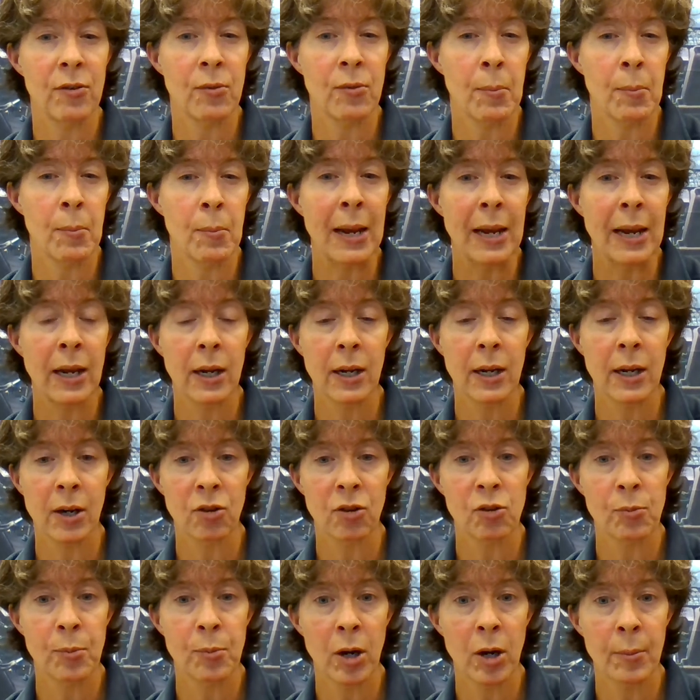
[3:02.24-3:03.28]
make it an
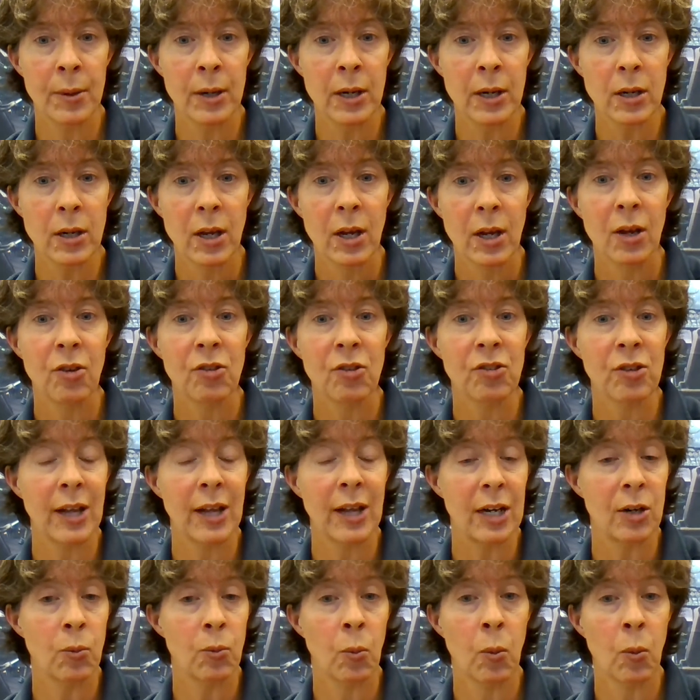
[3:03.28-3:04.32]
experiment,
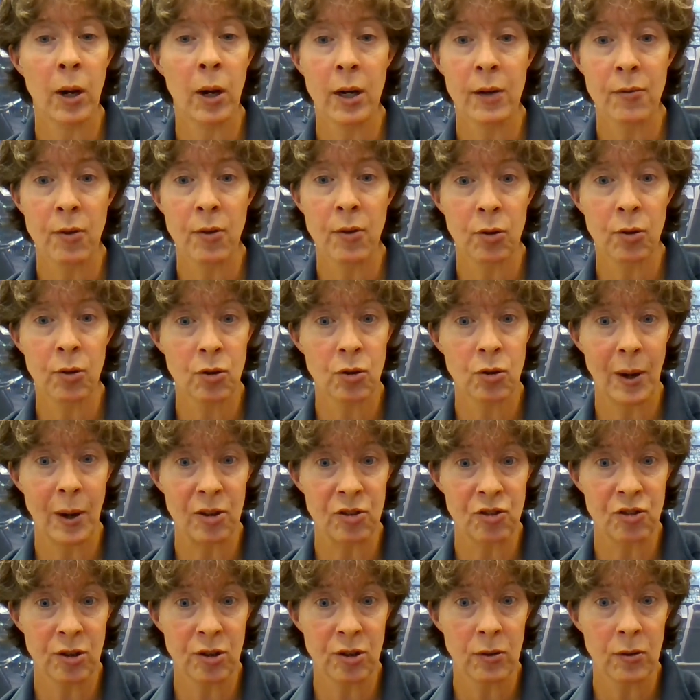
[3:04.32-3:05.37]
select one of those
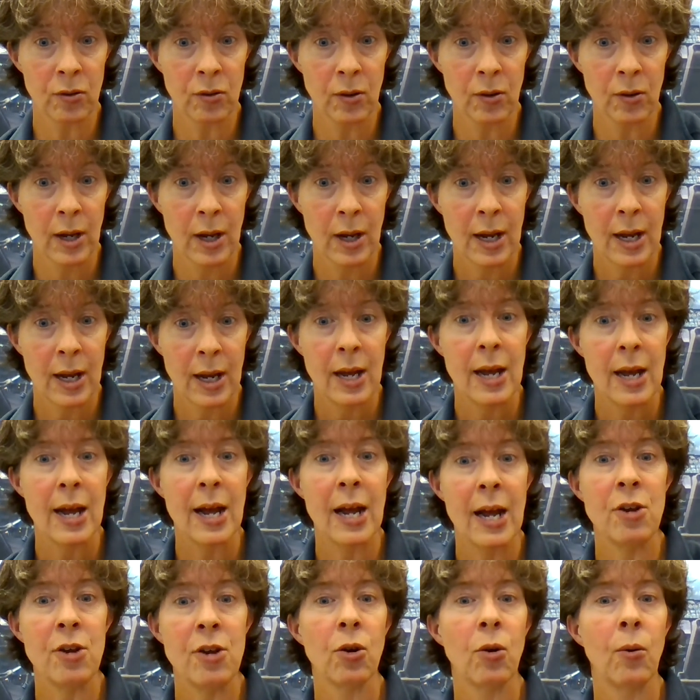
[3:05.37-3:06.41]
questions,
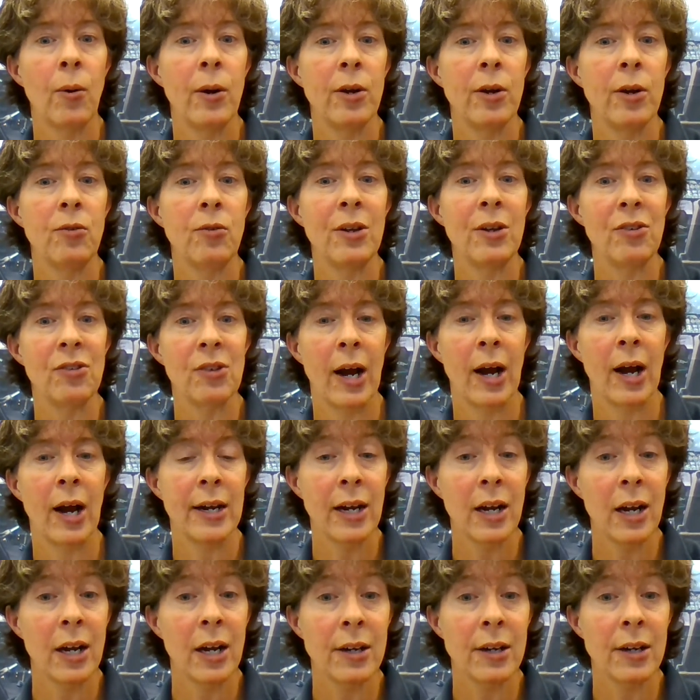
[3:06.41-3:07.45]
and you're going to design and
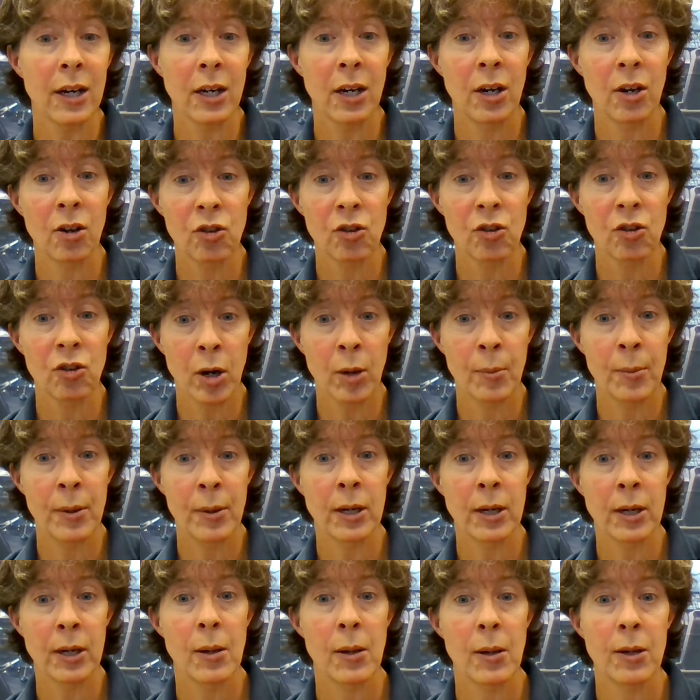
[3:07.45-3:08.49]
conduct an
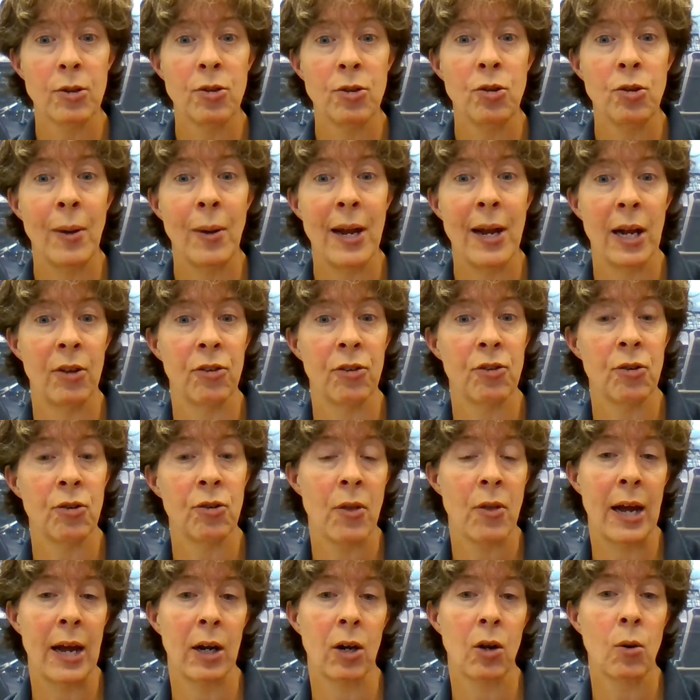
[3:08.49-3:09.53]
experiment to answer
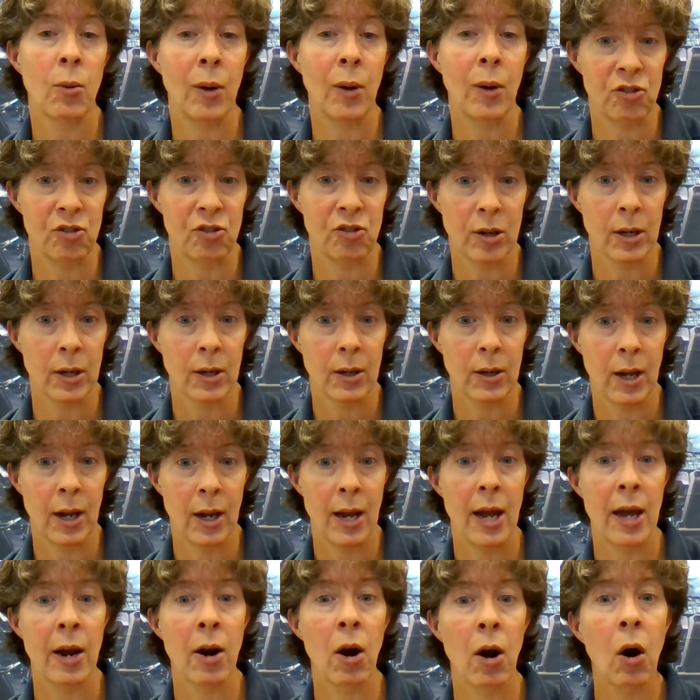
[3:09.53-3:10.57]
that question.
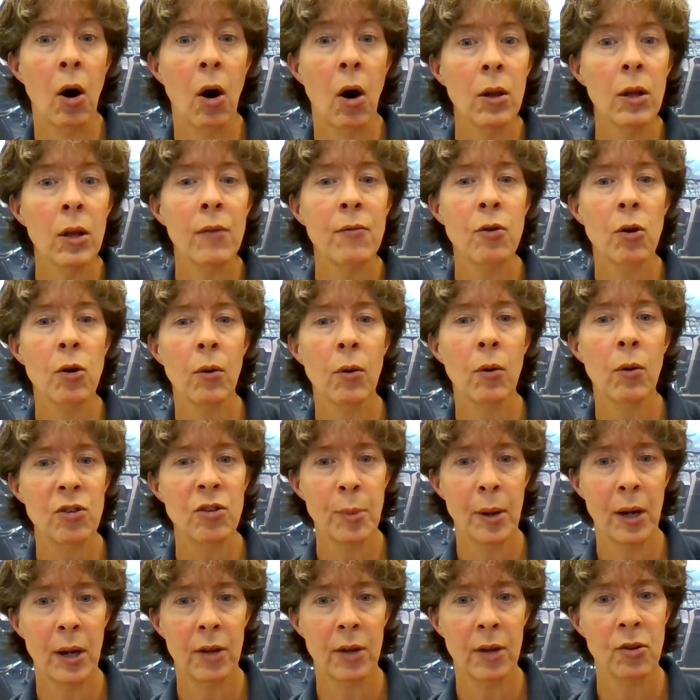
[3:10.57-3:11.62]
And all of your
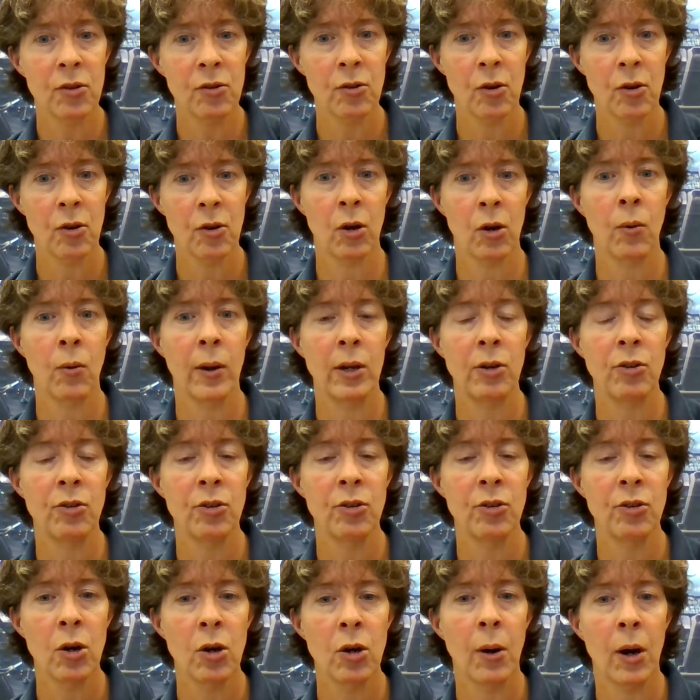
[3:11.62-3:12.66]
responses are going to
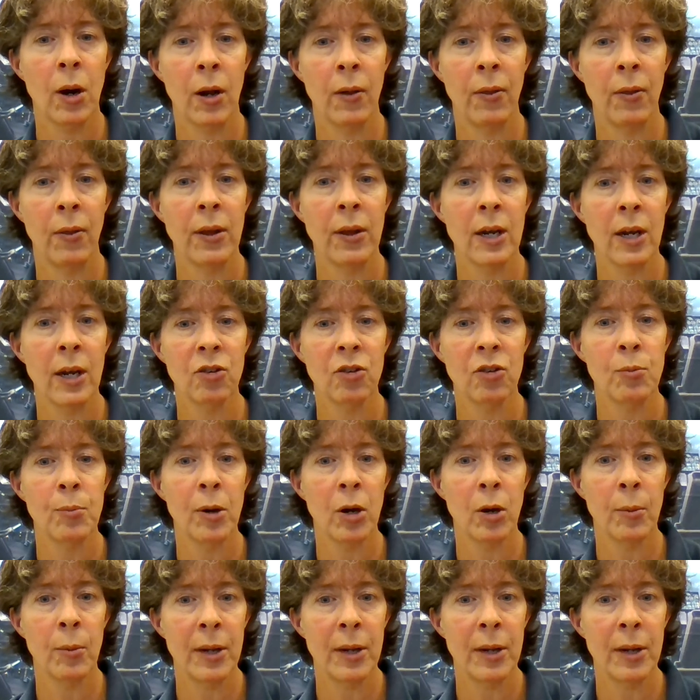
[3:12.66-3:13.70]
go on the
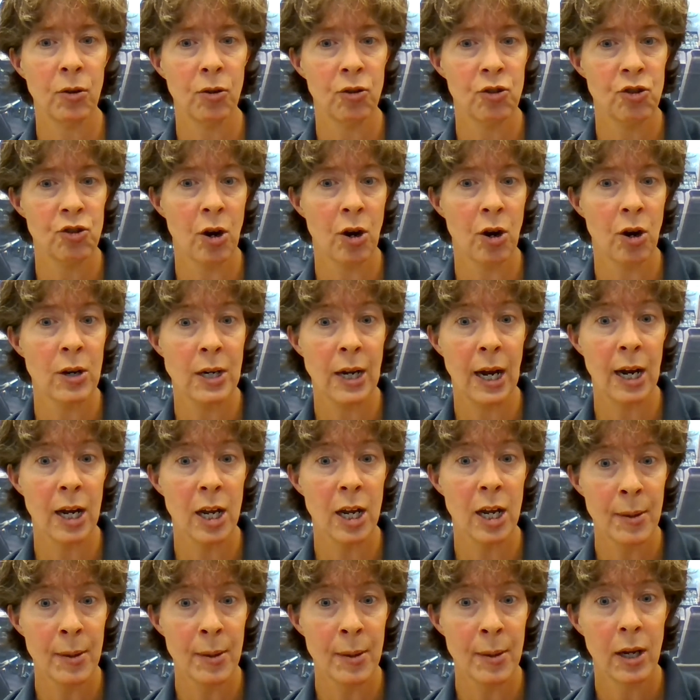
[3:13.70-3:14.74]
experimental chart
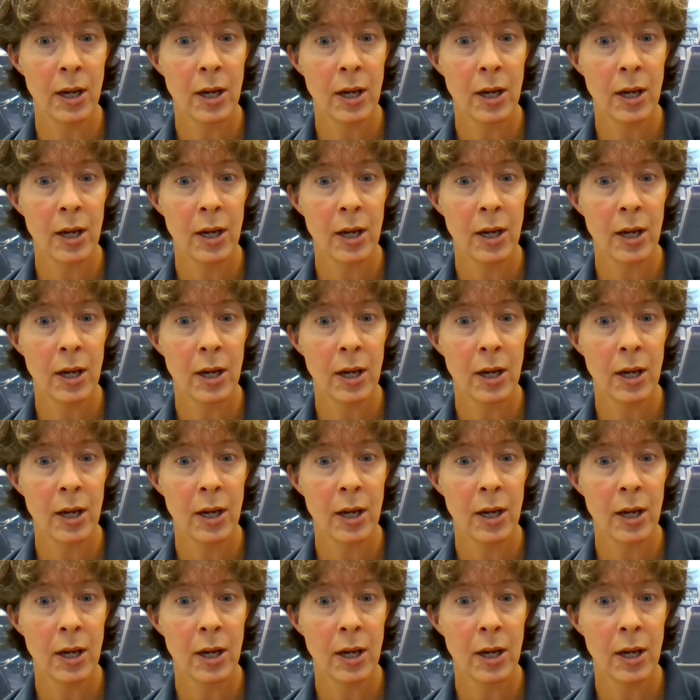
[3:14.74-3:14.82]
document,